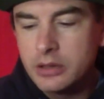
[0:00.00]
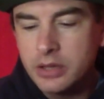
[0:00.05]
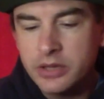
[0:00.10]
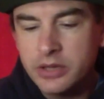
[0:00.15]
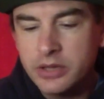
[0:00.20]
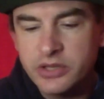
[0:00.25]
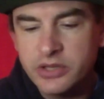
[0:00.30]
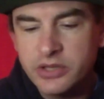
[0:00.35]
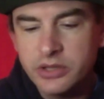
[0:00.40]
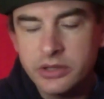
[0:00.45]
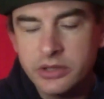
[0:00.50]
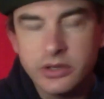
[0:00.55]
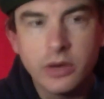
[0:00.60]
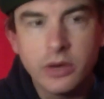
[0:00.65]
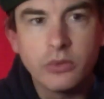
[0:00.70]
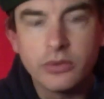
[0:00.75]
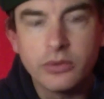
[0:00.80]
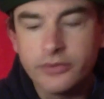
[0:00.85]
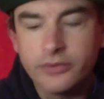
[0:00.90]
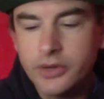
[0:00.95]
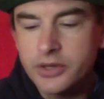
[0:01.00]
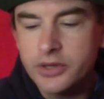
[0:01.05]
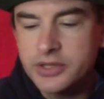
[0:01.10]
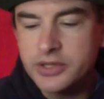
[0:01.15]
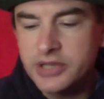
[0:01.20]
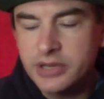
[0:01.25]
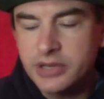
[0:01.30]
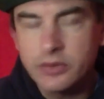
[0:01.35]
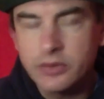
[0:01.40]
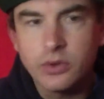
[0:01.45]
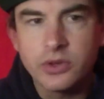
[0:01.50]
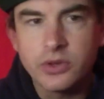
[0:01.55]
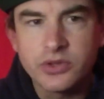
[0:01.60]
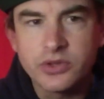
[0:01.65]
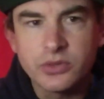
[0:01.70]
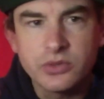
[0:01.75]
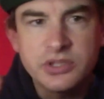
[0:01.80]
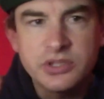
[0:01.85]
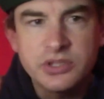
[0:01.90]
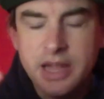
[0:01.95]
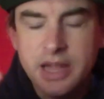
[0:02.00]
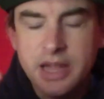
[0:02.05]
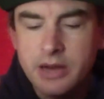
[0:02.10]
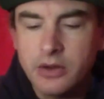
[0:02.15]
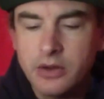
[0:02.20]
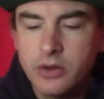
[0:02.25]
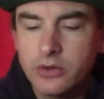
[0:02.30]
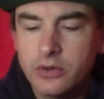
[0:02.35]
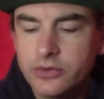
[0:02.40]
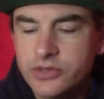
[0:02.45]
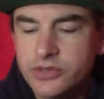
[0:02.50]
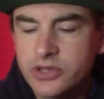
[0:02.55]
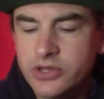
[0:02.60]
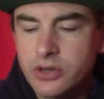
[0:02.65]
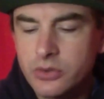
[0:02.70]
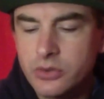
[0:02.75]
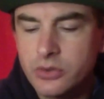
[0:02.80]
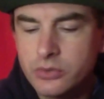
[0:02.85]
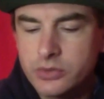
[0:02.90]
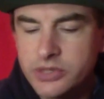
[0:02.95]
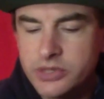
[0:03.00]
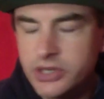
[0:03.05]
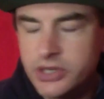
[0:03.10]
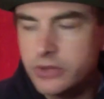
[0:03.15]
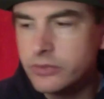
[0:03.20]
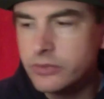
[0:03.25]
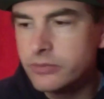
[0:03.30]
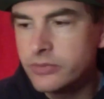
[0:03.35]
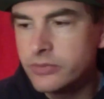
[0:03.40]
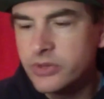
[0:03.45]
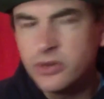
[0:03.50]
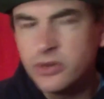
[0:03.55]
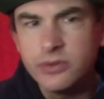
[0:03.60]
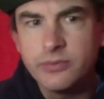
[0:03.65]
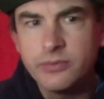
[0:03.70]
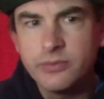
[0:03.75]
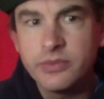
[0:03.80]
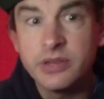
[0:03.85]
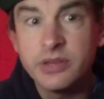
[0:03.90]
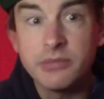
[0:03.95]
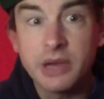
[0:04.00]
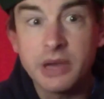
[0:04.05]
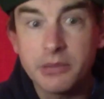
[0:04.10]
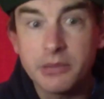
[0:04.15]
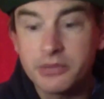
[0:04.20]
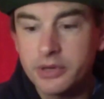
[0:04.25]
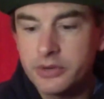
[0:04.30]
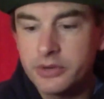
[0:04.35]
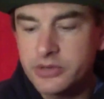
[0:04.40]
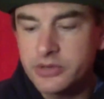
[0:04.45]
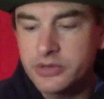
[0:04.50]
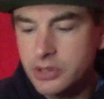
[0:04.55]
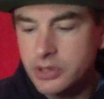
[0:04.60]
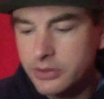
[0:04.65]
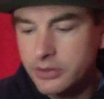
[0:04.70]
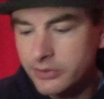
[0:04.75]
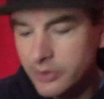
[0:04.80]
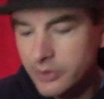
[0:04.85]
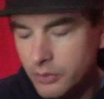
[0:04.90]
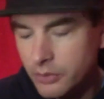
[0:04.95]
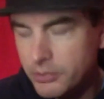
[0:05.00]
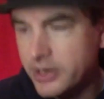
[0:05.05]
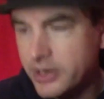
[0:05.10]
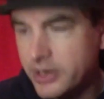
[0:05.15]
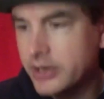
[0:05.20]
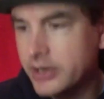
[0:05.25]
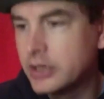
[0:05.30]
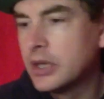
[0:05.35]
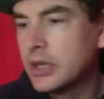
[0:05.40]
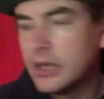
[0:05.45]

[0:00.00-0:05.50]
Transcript: And certainly the older versions had quite a tall stack height on the sole. So the Impact Pro certainly were a lot better.